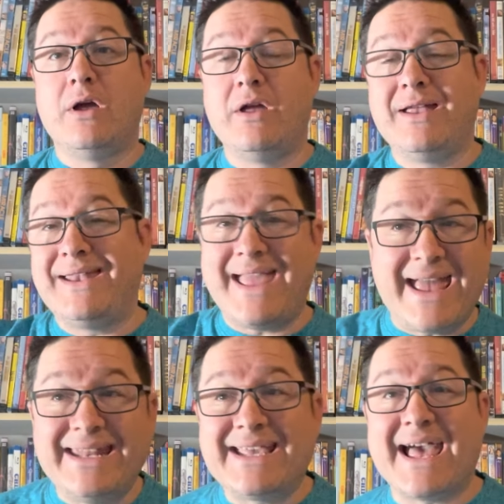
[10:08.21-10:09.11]
in
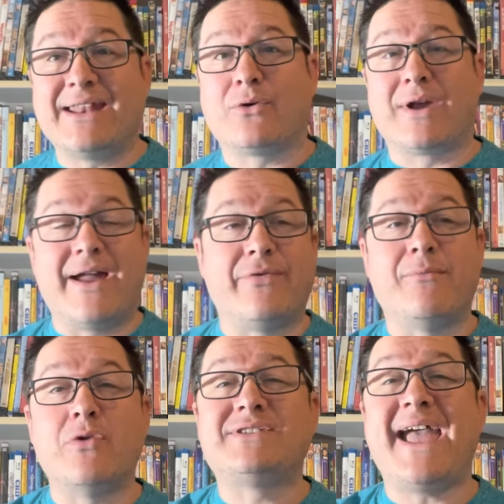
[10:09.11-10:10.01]
any category, the
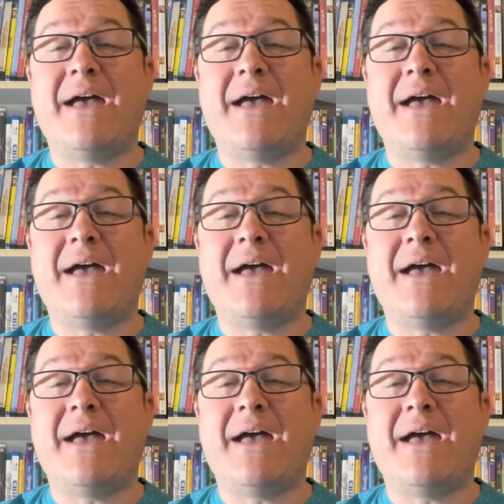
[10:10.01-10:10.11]
most